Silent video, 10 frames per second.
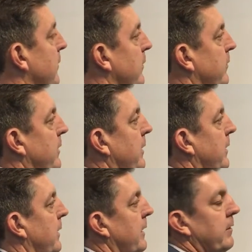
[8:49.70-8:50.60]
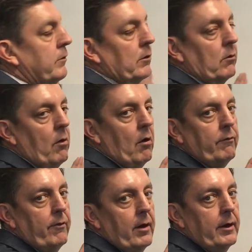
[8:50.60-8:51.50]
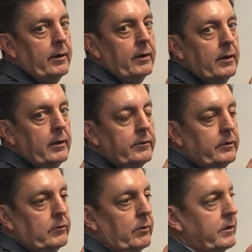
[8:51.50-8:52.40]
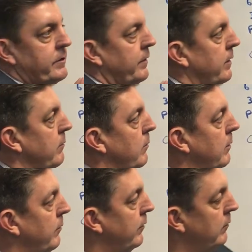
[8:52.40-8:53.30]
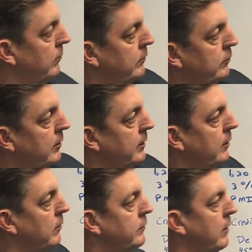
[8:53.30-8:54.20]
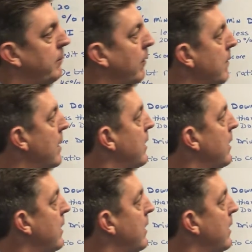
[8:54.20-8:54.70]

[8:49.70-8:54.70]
usually an easier qualifying situation than you would strictly go in jumbo.